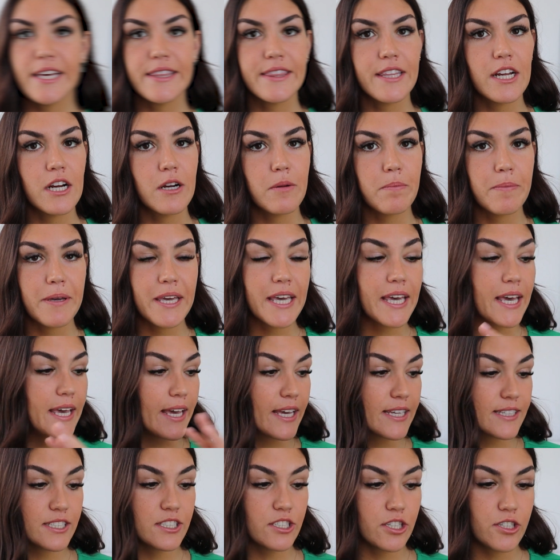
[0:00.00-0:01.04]
light therapy
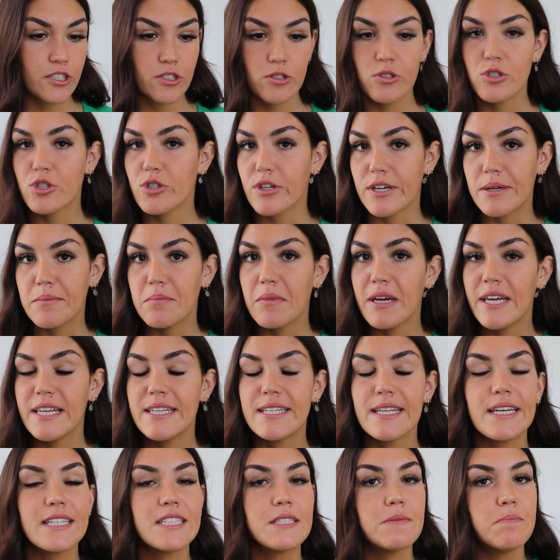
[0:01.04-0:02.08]
isn't a new
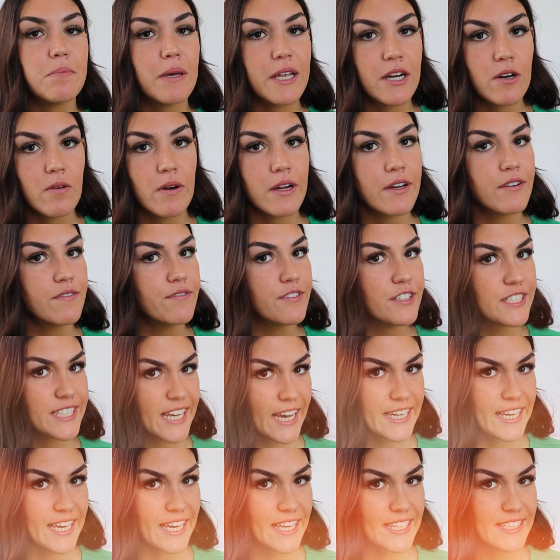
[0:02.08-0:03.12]
treatment. It's been around for
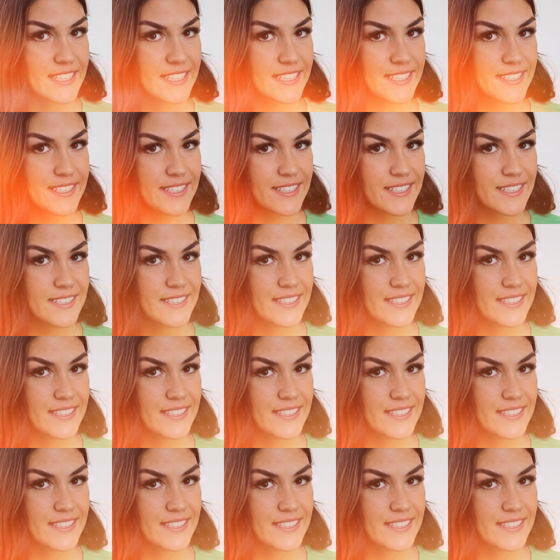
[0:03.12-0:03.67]
decades.